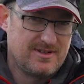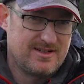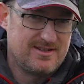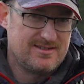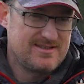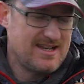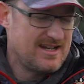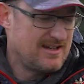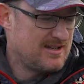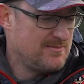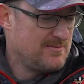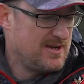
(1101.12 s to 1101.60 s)

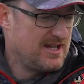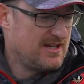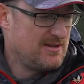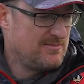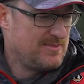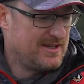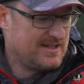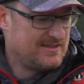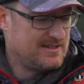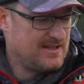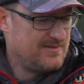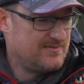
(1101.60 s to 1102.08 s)
because that can make a
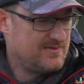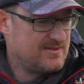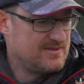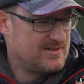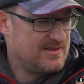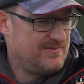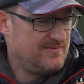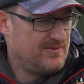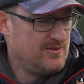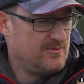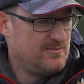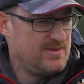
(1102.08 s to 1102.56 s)
big
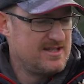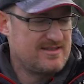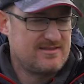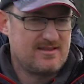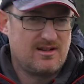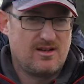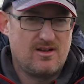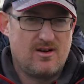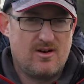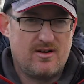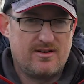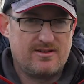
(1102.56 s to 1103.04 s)
difference. If you're
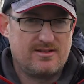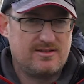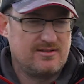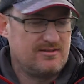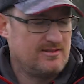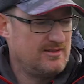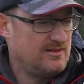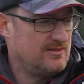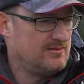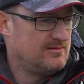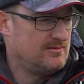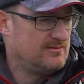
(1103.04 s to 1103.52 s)
misaligned,
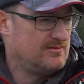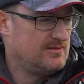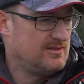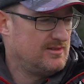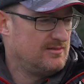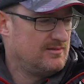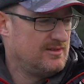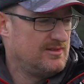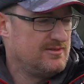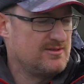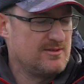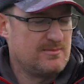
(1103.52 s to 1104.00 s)

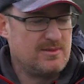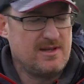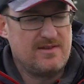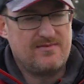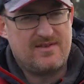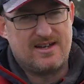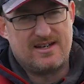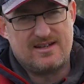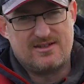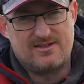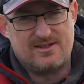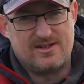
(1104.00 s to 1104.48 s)
you'll lose a bit
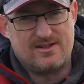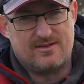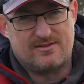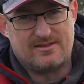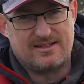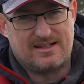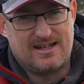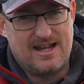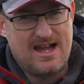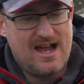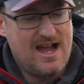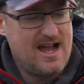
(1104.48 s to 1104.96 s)
of energy on
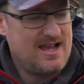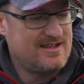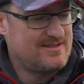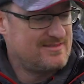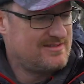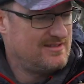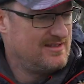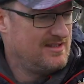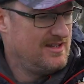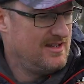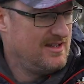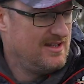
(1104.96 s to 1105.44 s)
the
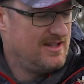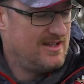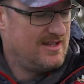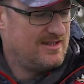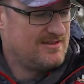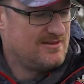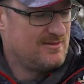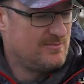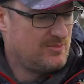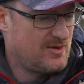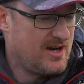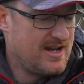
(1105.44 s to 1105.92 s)
cast
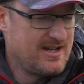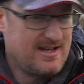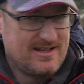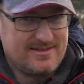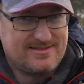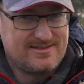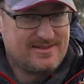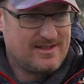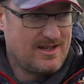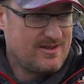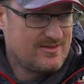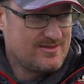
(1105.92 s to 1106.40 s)
as the braid
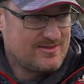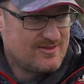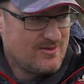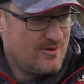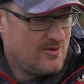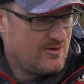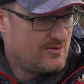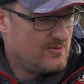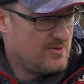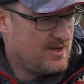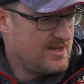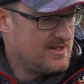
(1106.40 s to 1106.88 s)
has to go
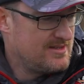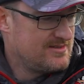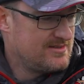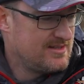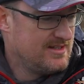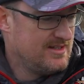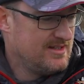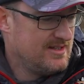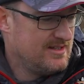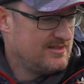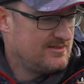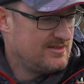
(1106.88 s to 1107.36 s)
sideways.
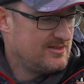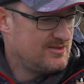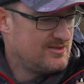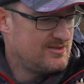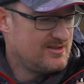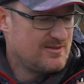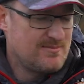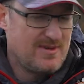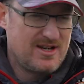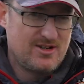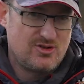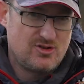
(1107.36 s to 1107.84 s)
So
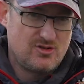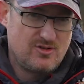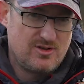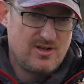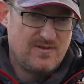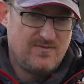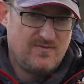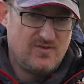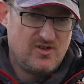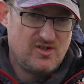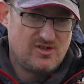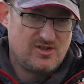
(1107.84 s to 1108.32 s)
just to make sure
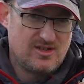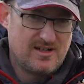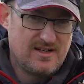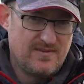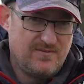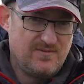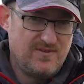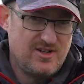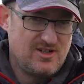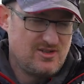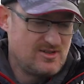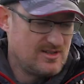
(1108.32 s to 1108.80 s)
you're fishing
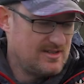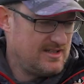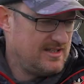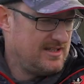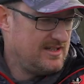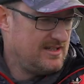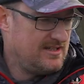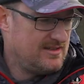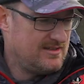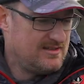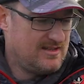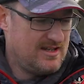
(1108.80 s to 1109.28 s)

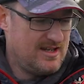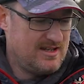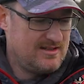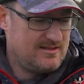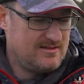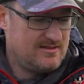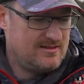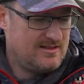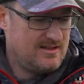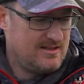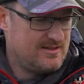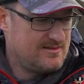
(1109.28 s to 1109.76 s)
efficiently
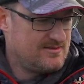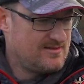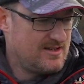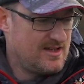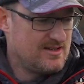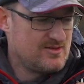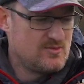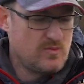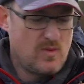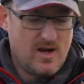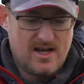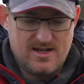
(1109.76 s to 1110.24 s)
and
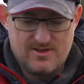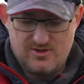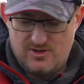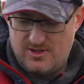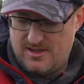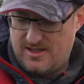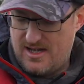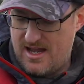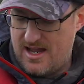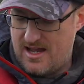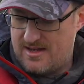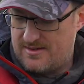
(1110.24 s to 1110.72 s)
as well as
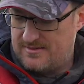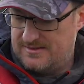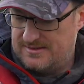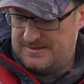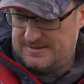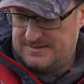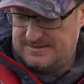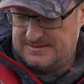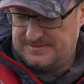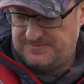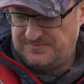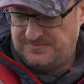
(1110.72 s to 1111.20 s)
you can.
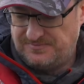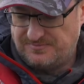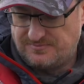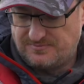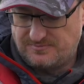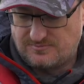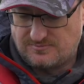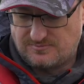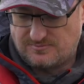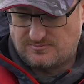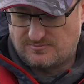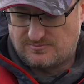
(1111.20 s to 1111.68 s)

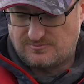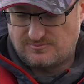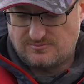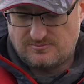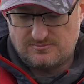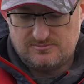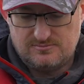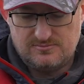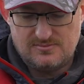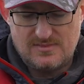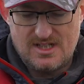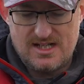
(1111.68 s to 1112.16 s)

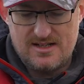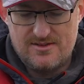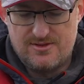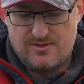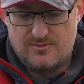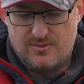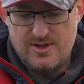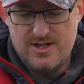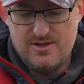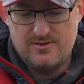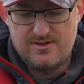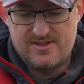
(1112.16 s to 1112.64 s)

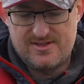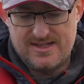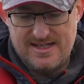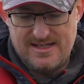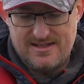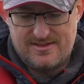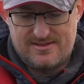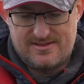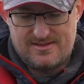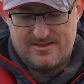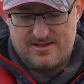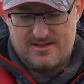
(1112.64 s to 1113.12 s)
The reel
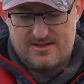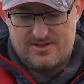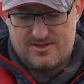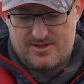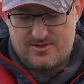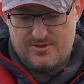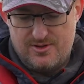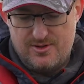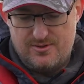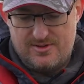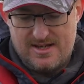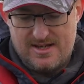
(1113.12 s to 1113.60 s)
seats are screw